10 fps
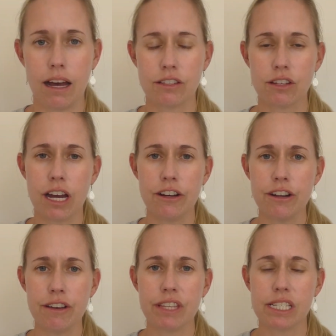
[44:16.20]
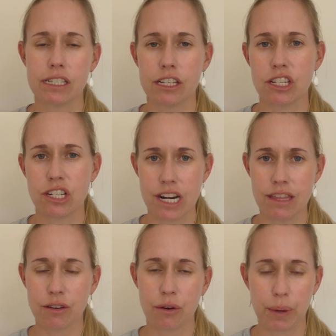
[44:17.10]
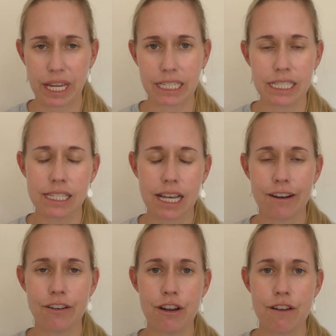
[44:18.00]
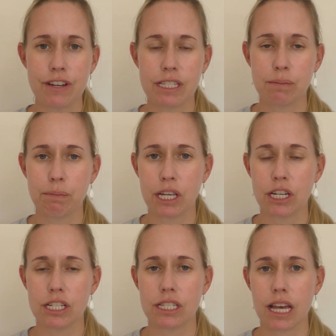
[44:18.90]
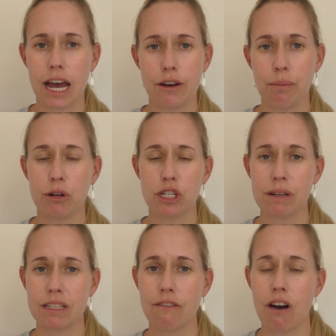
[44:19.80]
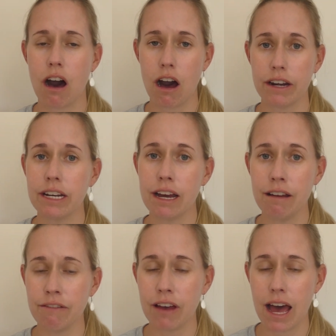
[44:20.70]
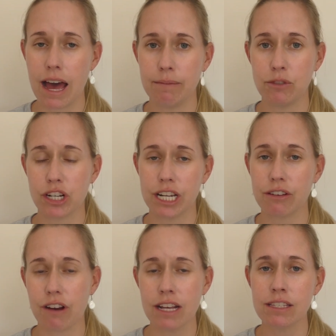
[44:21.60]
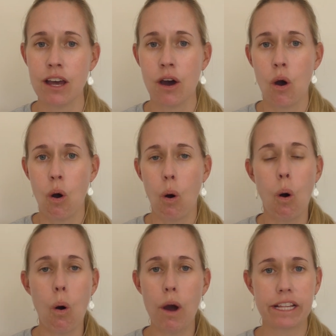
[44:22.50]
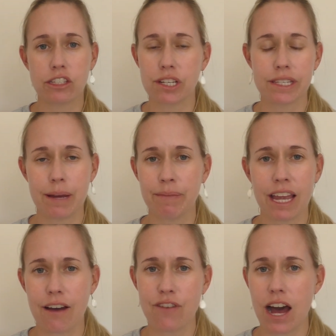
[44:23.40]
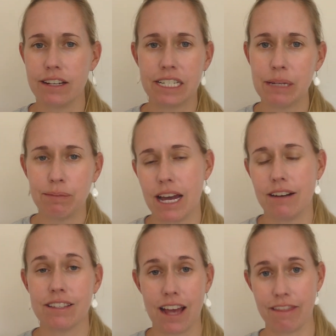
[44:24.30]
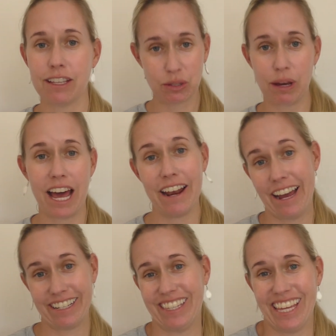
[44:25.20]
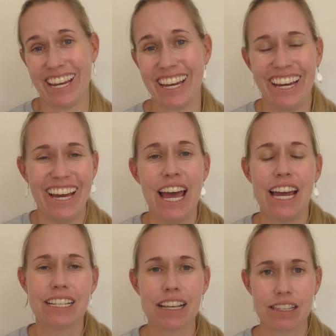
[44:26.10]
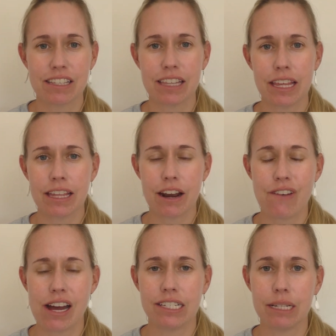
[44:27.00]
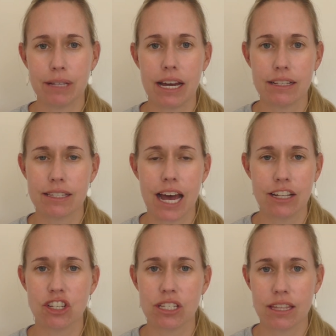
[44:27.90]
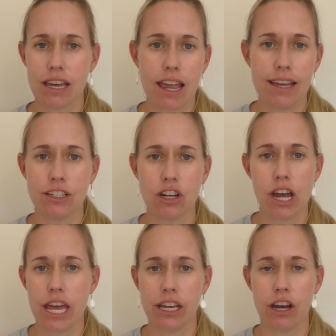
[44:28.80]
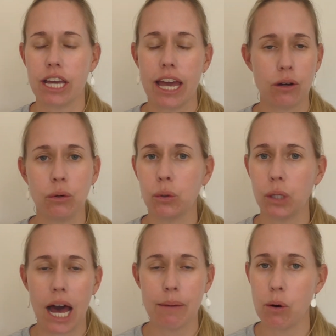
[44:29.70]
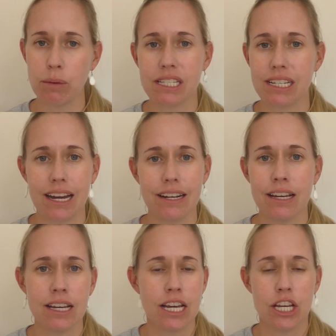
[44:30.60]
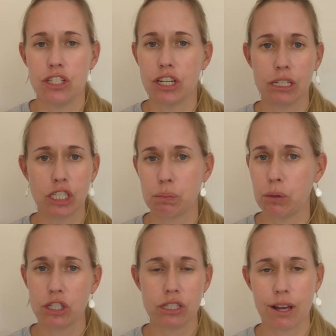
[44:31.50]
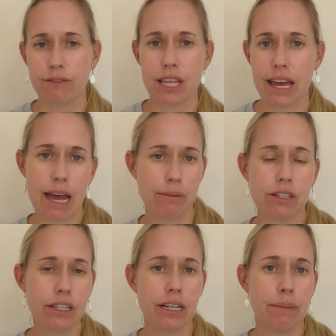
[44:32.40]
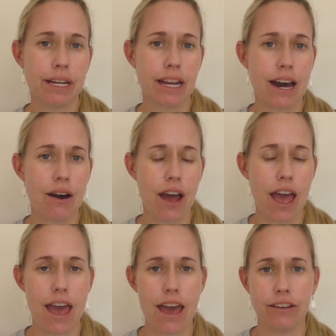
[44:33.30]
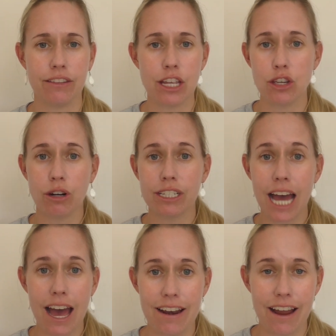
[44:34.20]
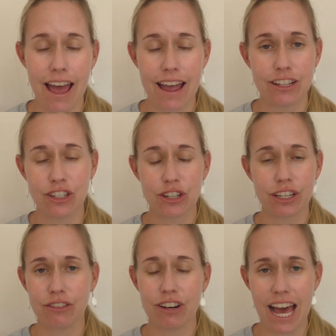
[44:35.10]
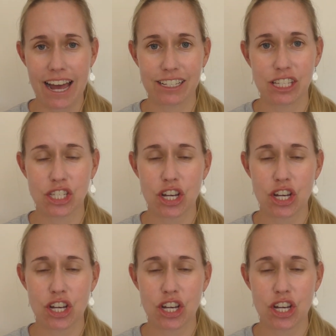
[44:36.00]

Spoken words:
So I don't know if this is a strength or a weakness. I don't know if it's because I don't push myself hard enough during a race, or it's just something I find deep down inside. This is what I like to think, is that there's something that I find deep down inside just at the end going, okay, cool, I'm almost done. You can just push yourself to the absolute limit now, and then you are done and you can relax.